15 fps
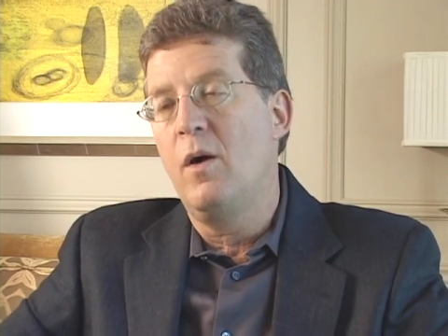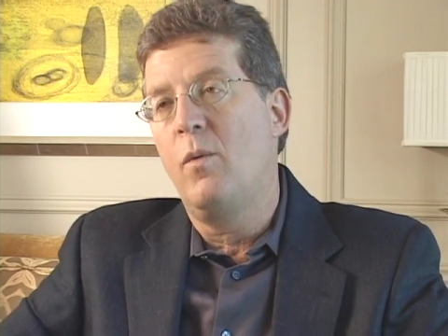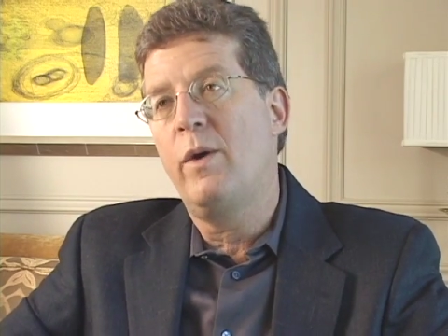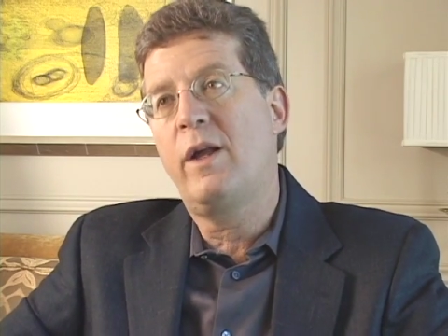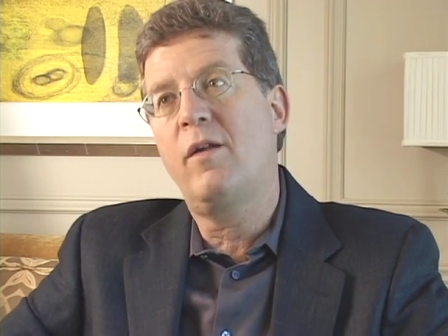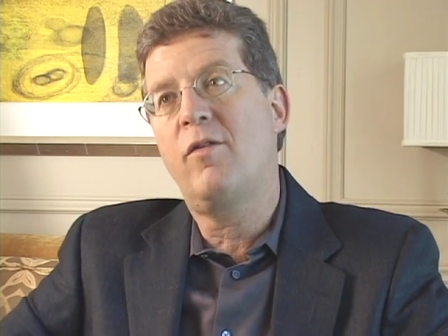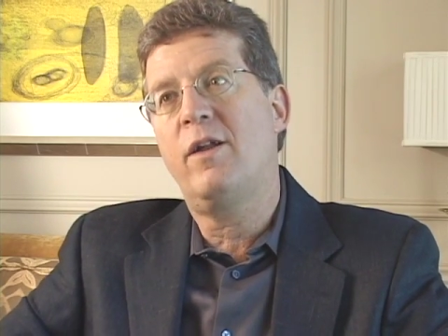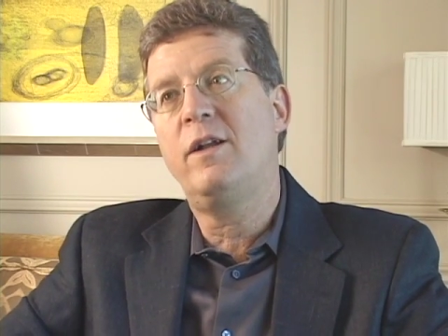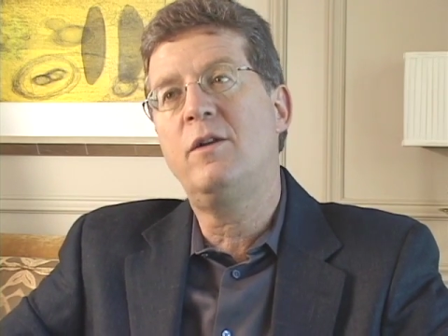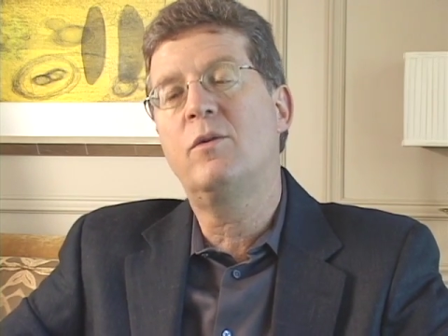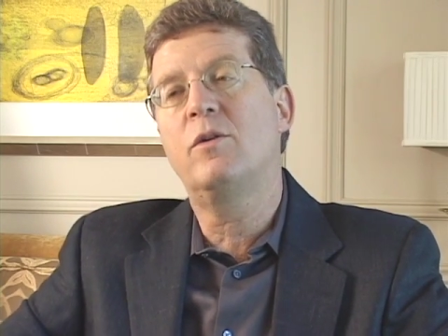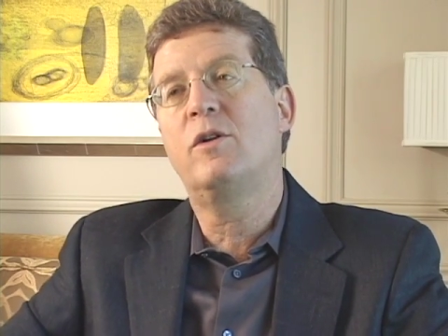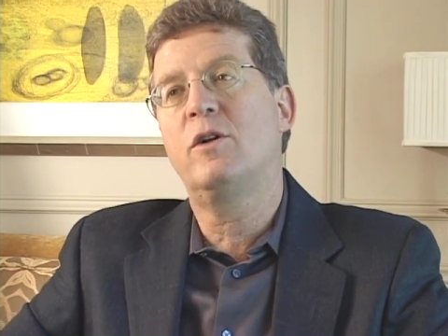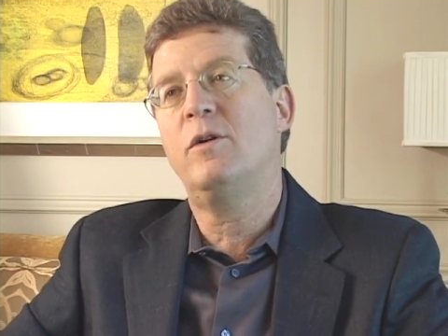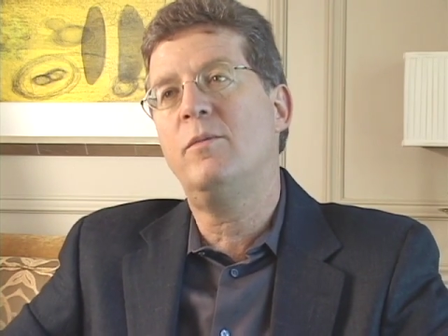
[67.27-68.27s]
We can send it
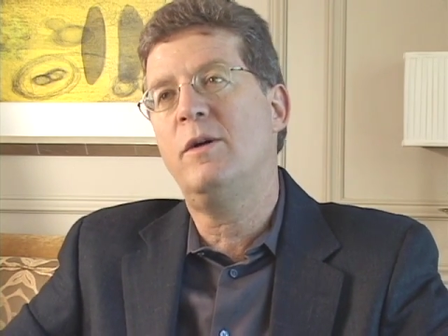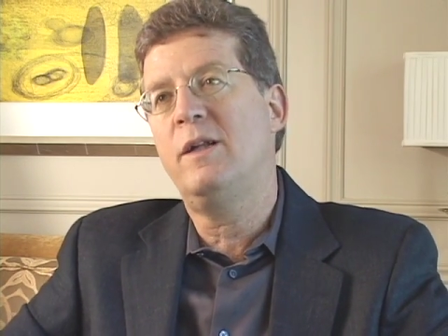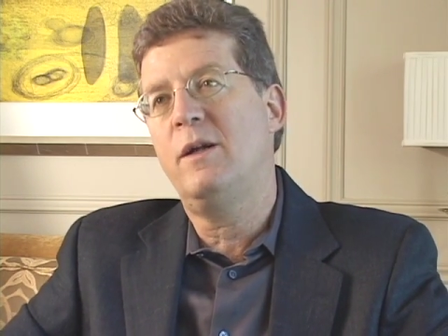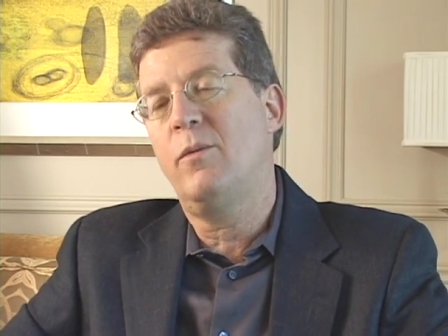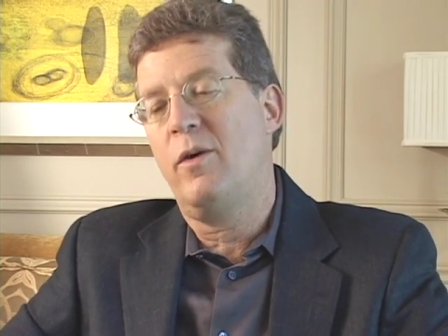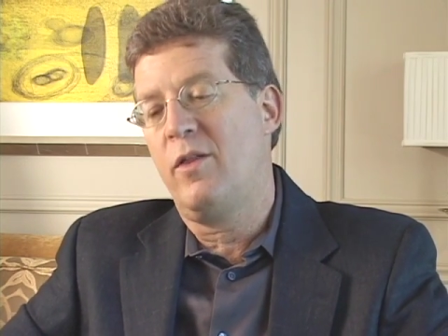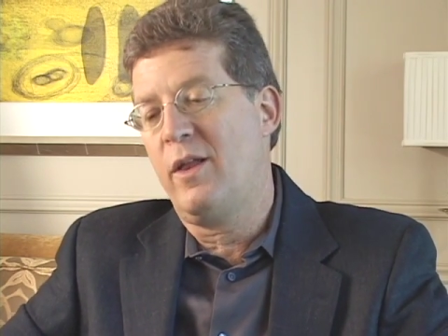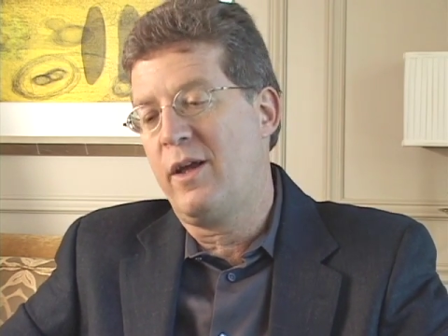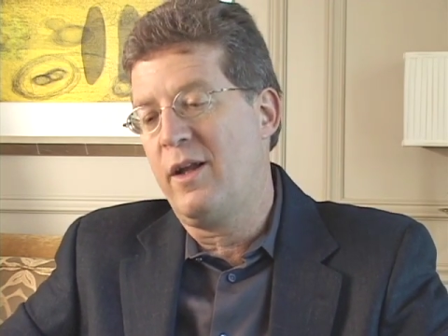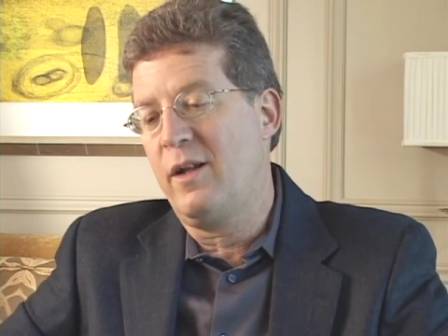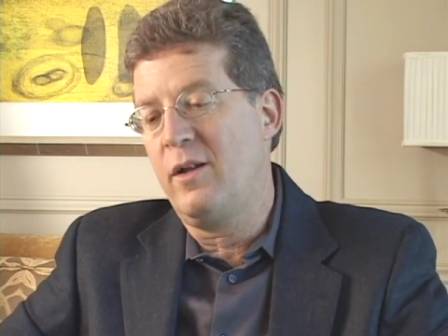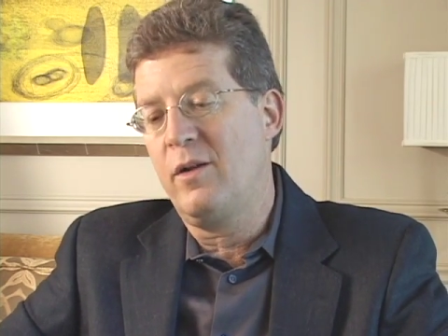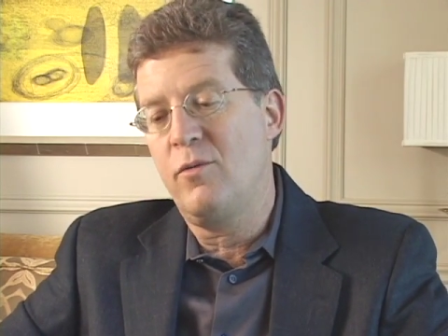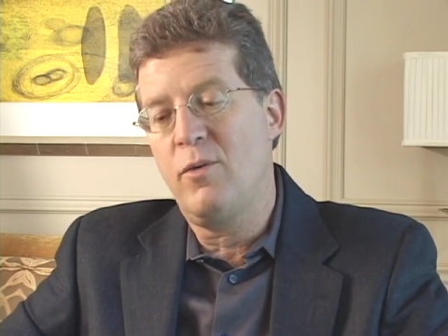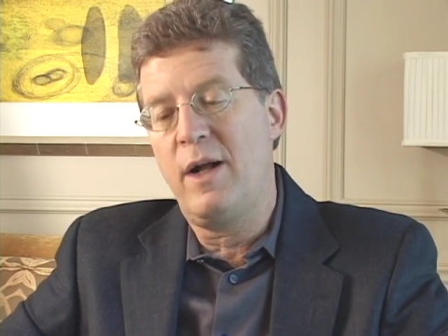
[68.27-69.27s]
to Germany where they
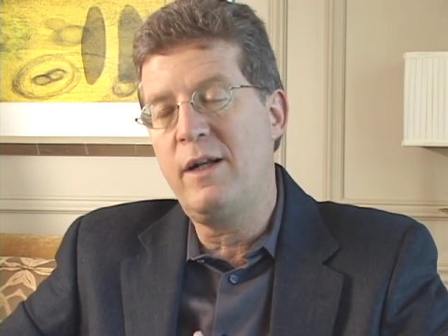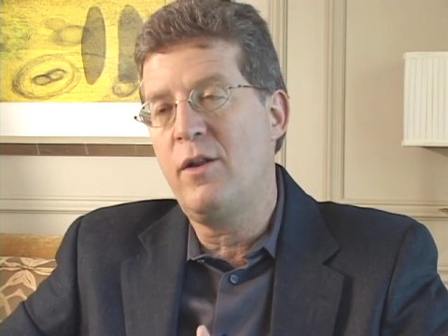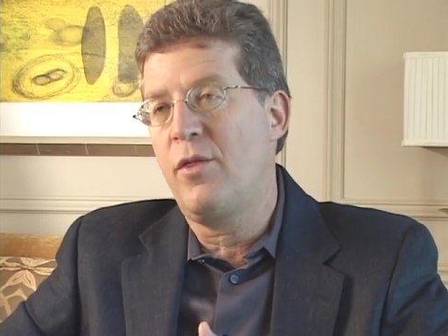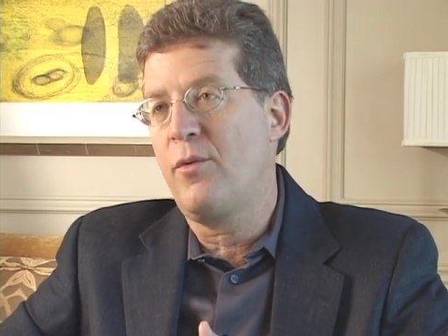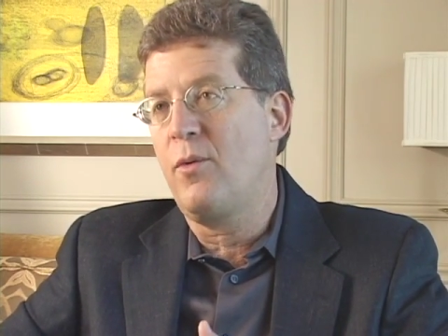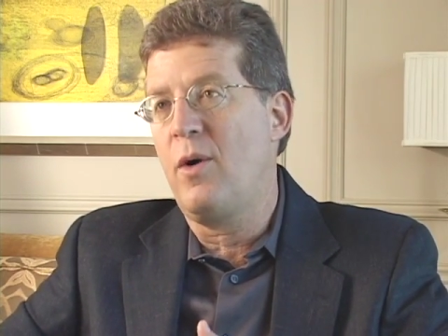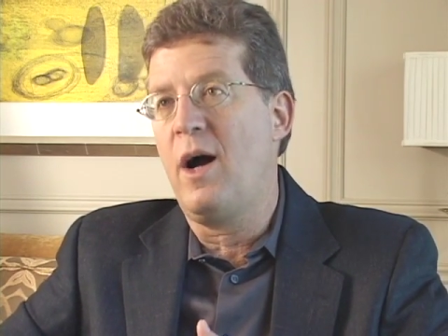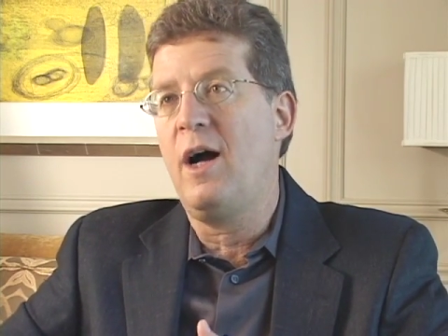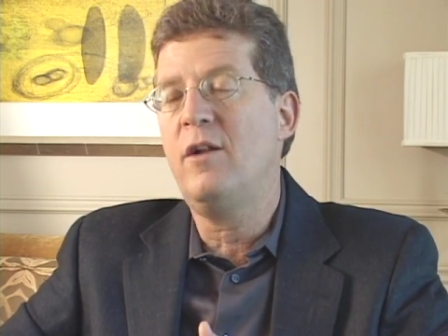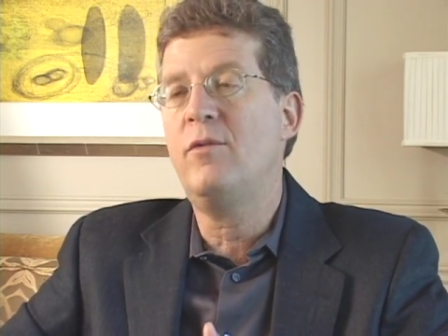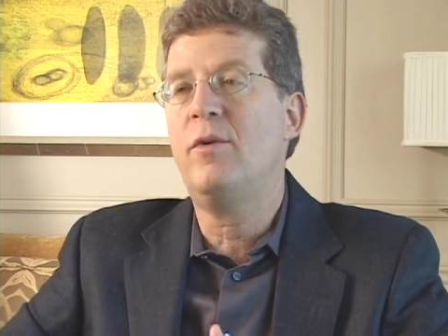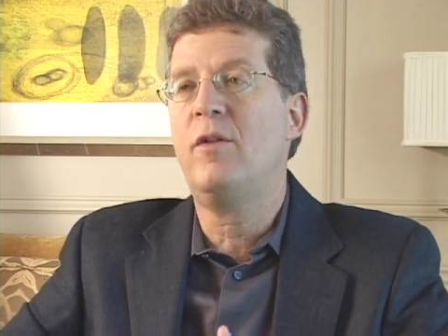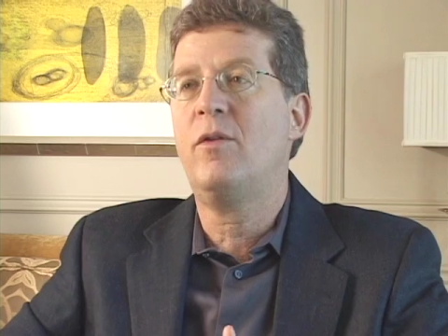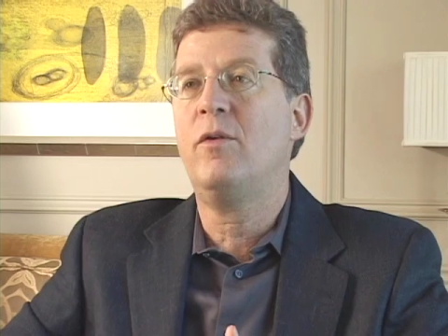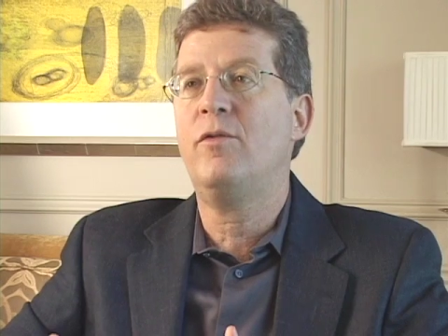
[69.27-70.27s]
can run it through
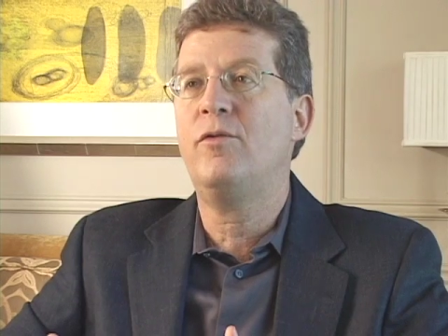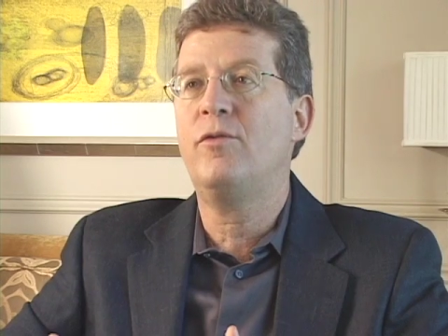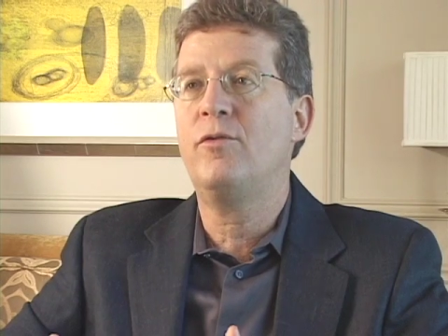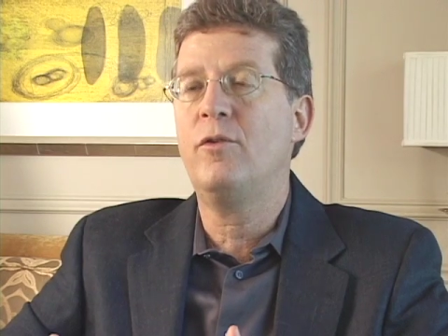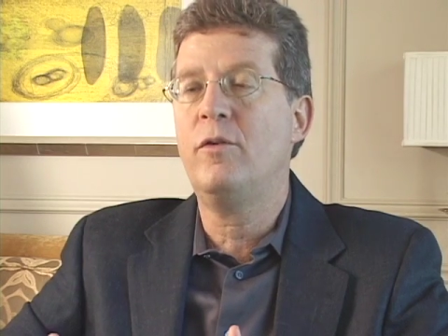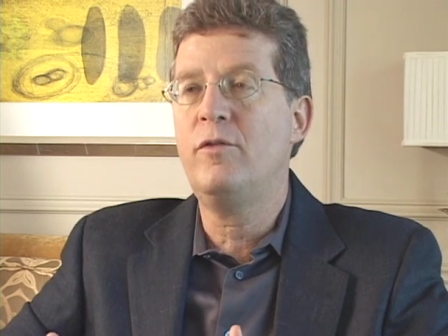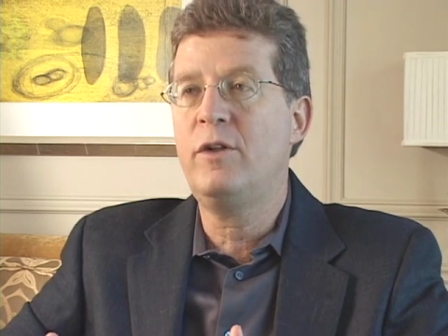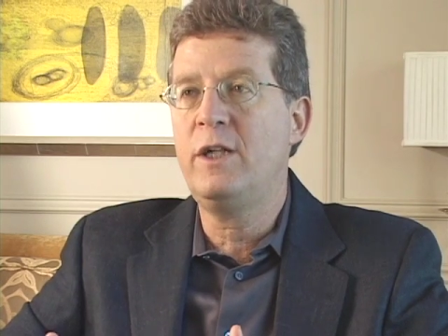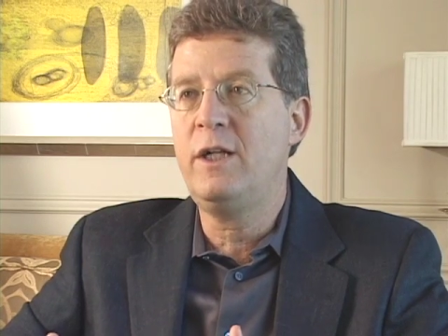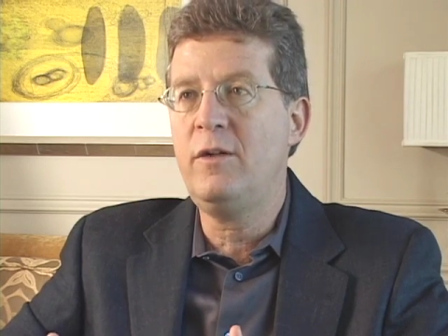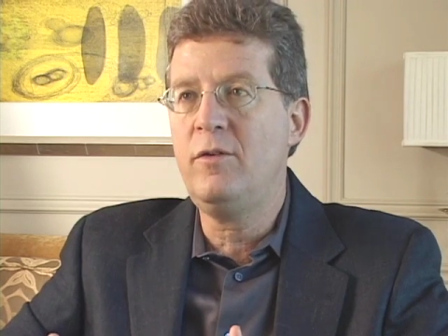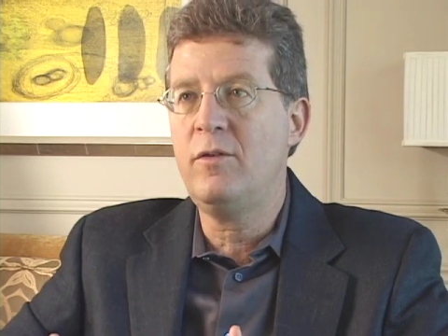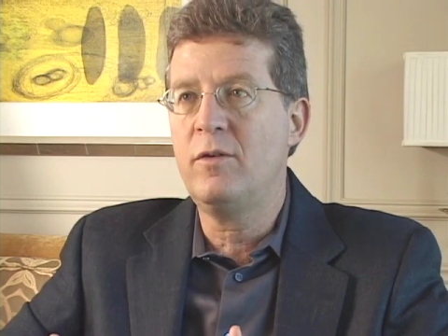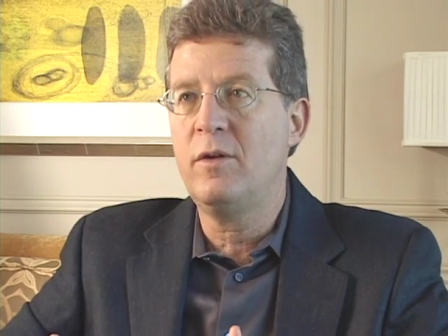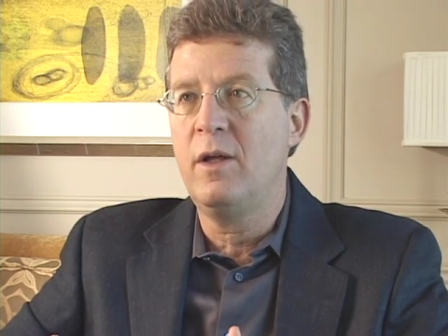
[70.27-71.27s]
hundreds of
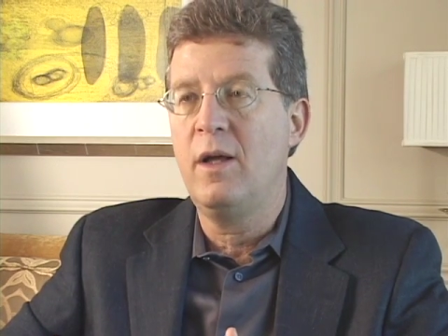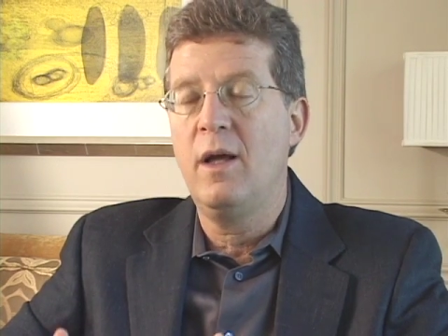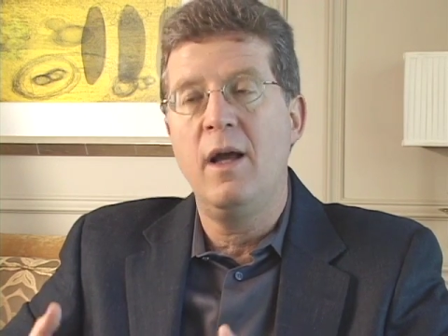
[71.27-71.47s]
genes.